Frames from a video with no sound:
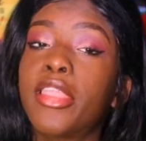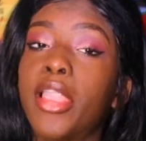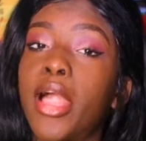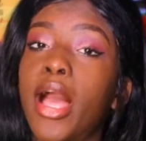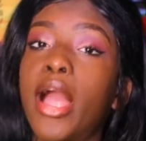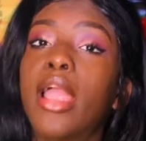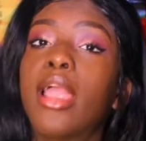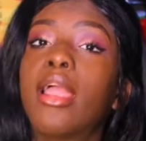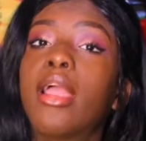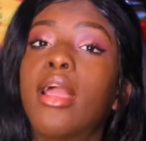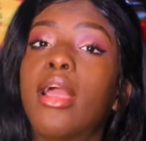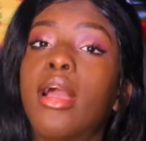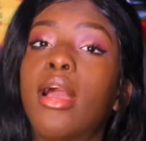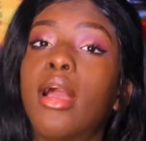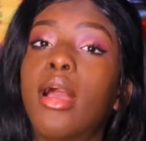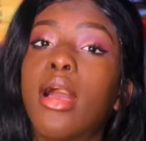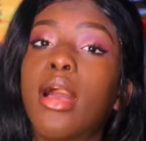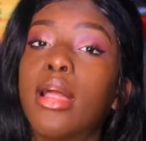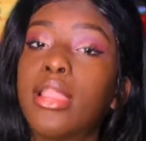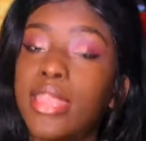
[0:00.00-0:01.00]
Like,
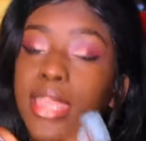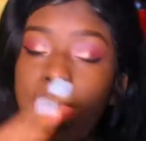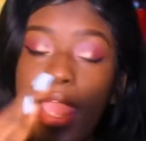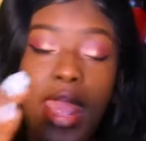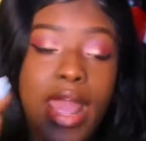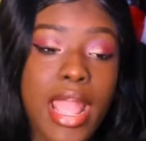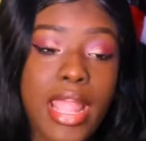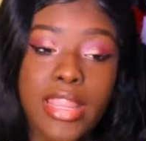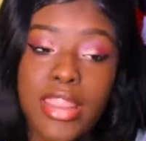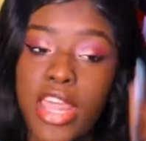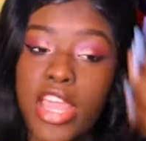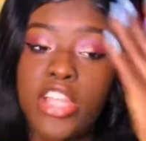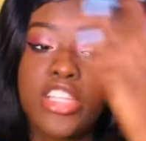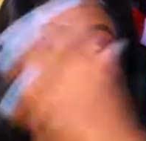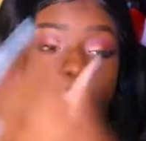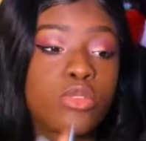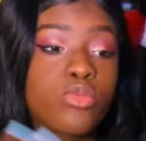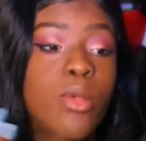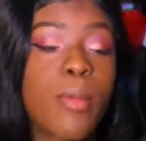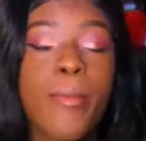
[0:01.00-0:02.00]
they're
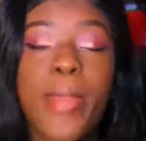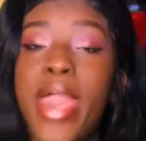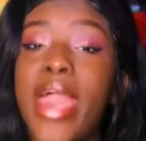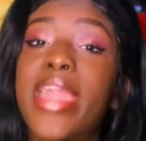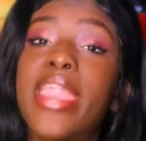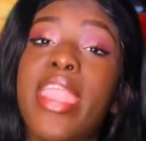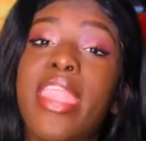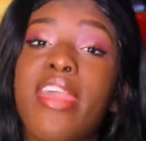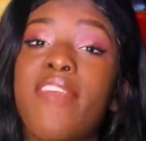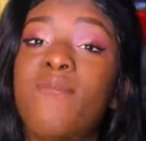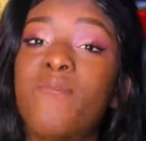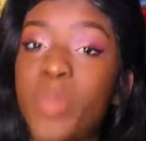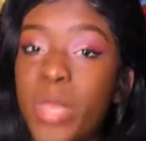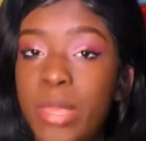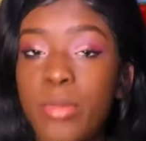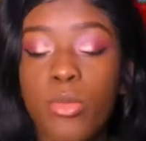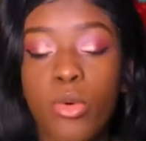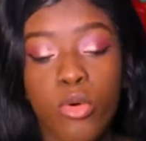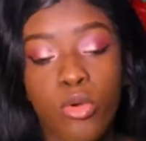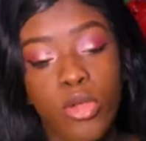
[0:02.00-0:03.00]
just repetitive
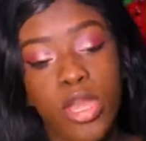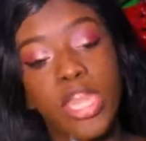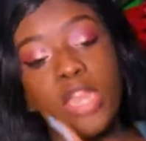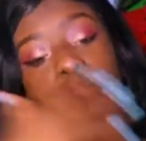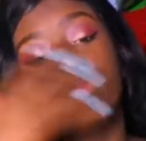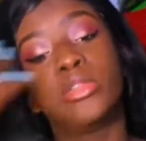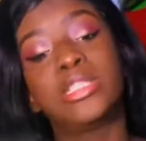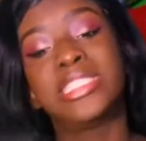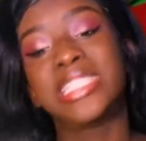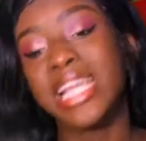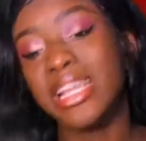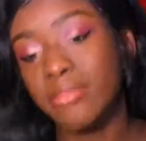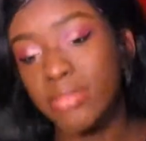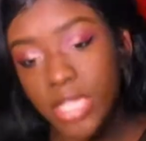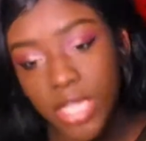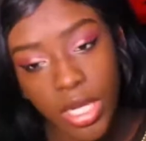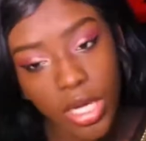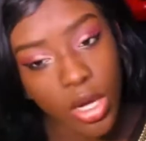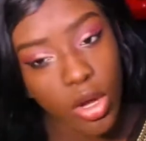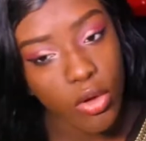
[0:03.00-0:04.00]
people. They do the same
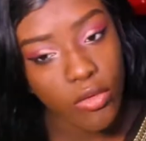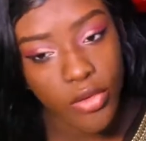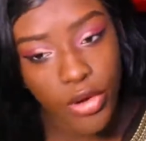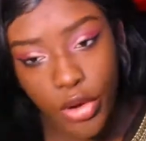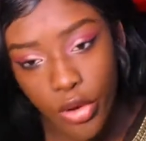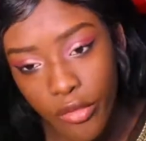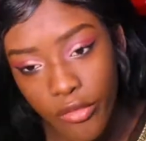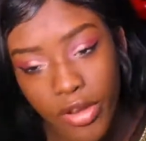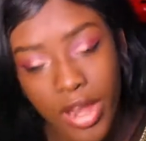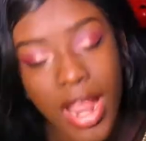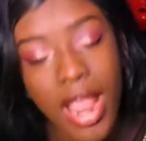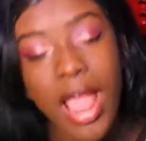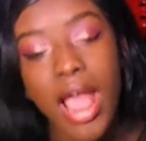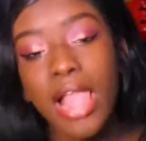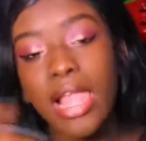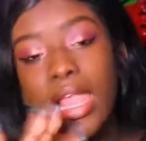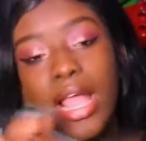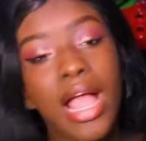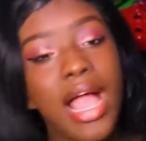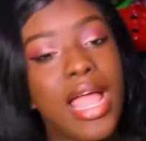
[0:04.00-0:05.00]
thing over and over.
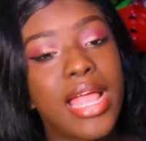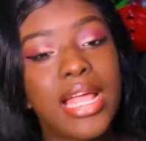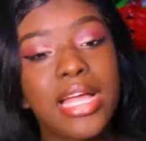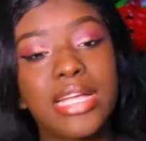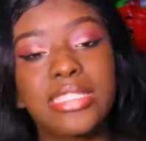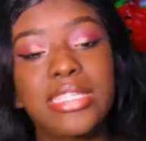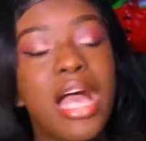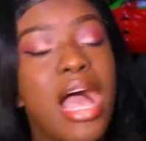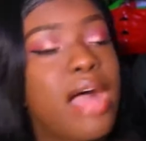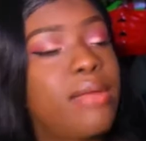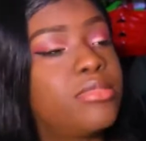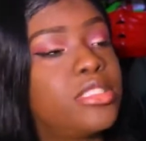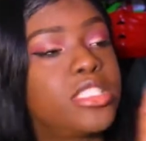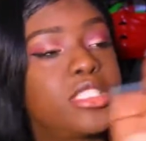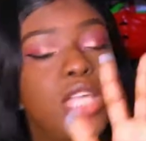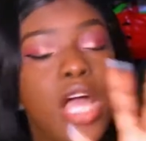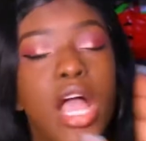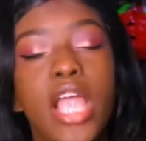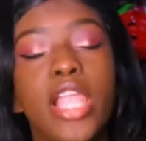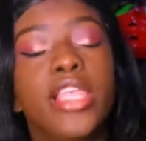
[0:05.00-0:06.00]
Like, I ain't got time. I'm
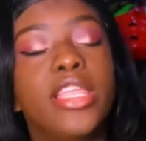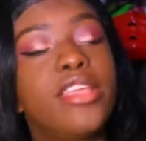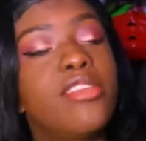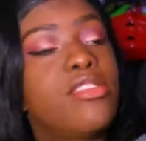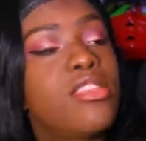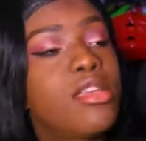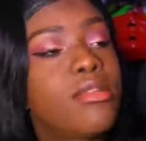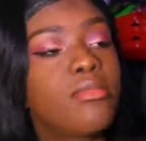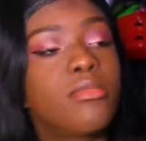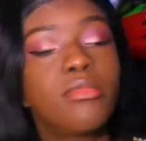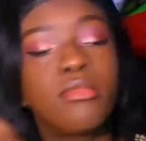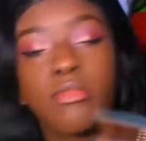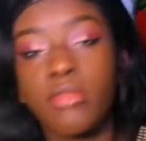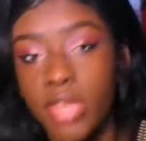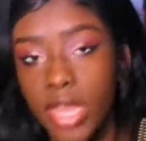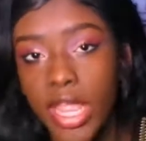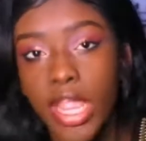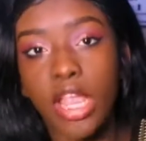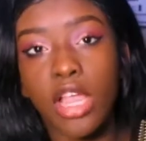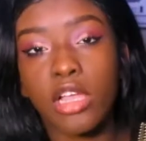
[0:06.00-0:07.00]
just hot. Leave them
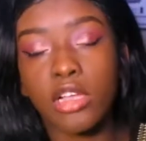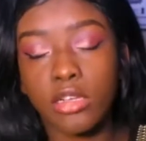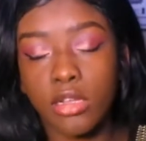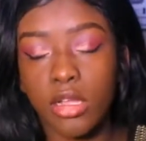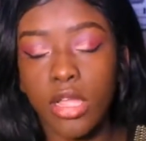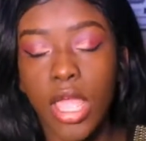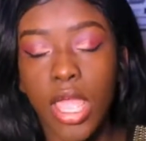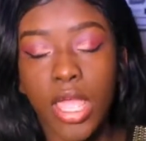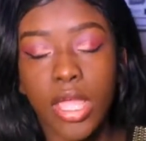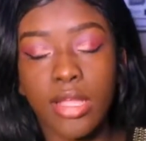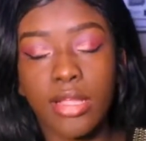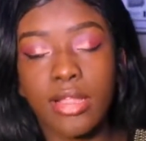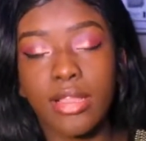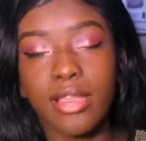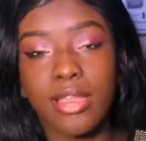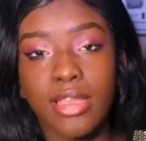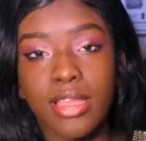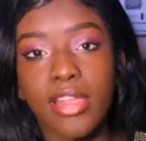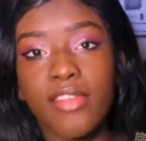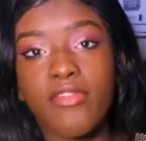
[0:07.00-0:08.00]
there, okay?
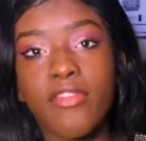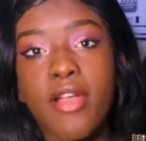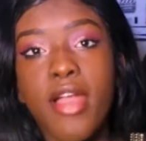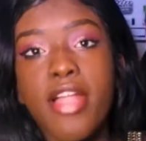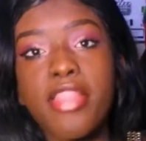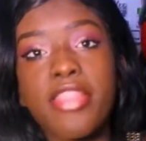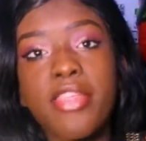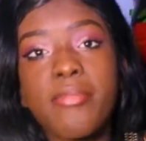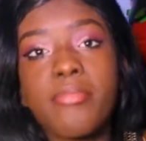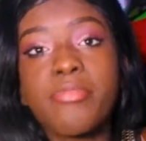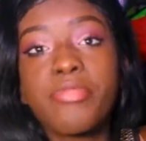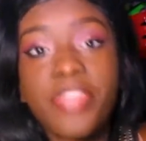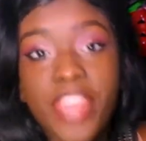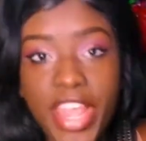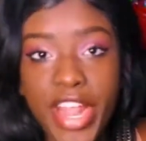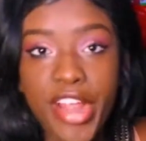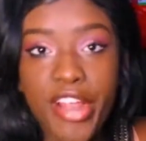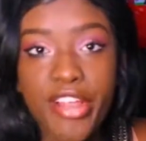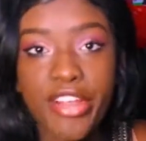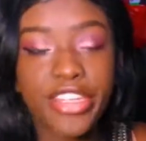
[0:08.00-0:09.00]
Leave them
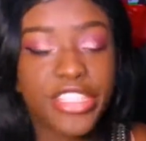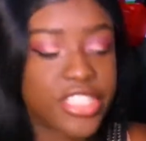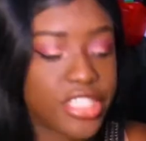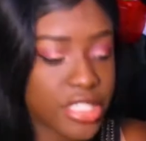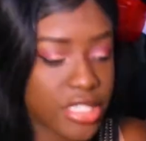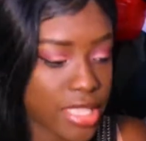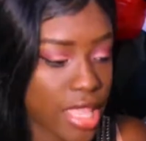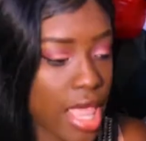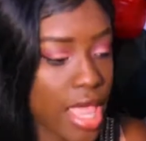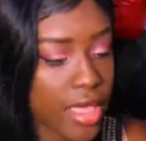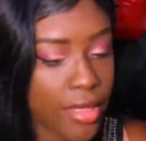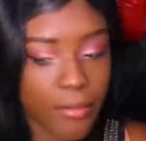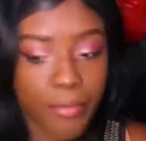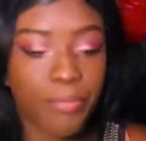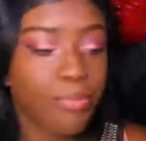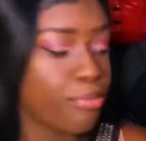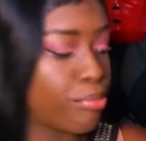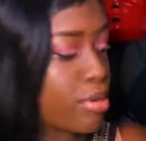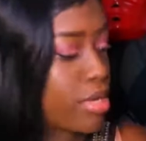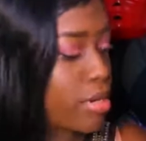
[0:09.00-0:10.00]
there. Just like,
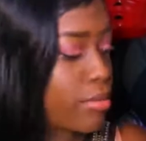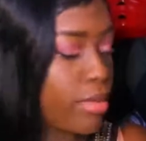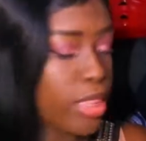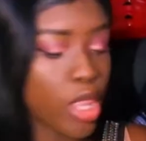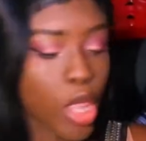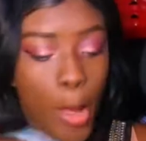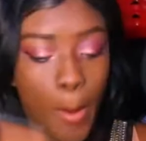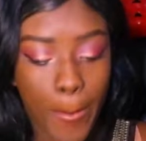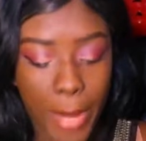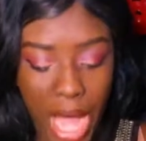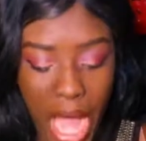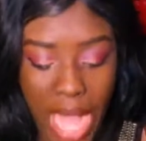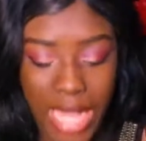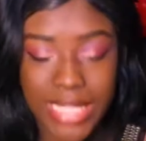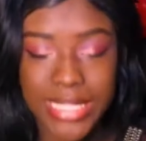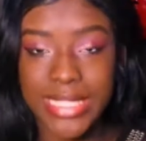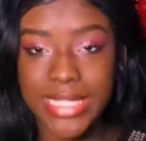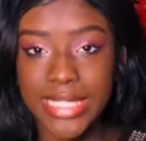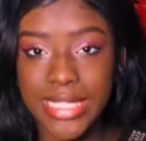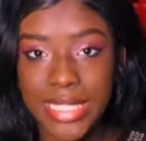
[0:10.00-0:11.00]
put them in a little
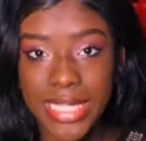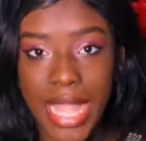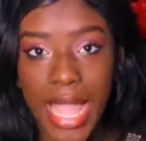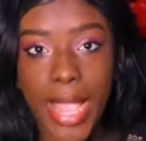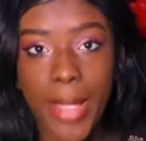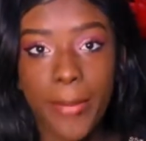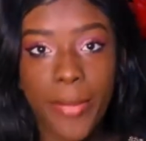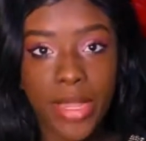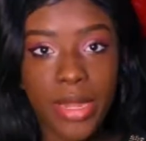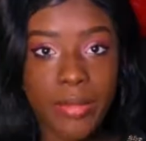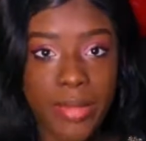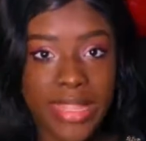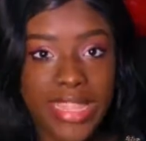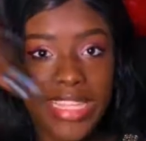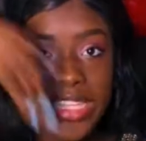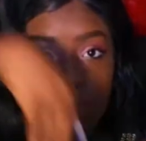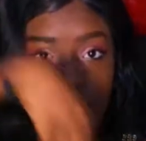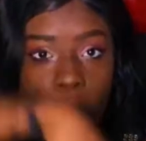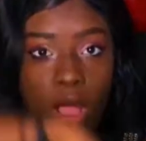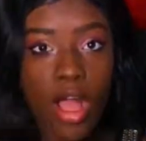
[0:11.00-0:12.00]
box. Like, put them in
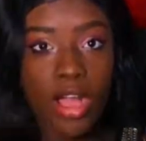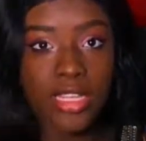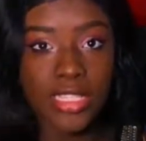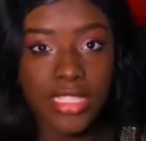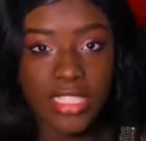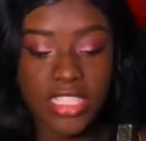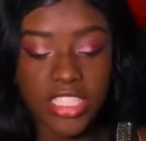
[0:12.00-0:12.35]
this box.